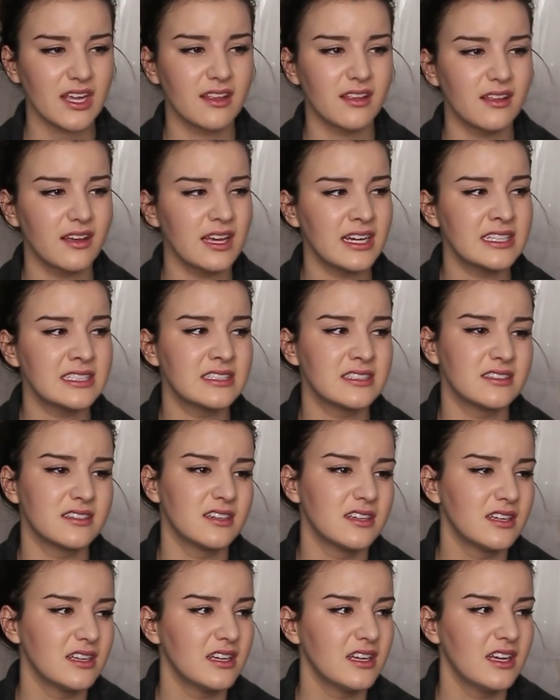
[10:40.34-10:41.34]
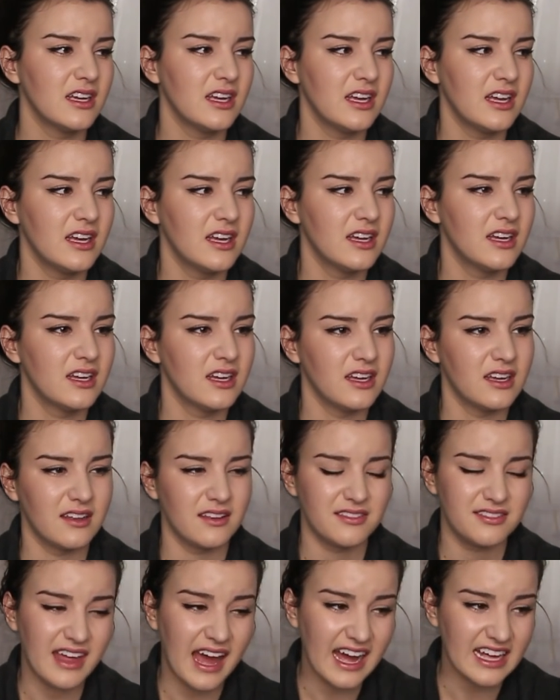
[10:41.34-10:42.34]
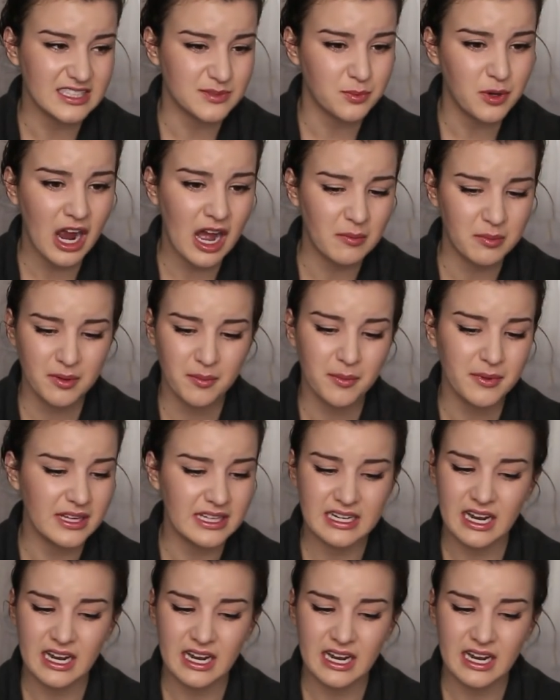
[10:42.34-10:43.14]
And that's probably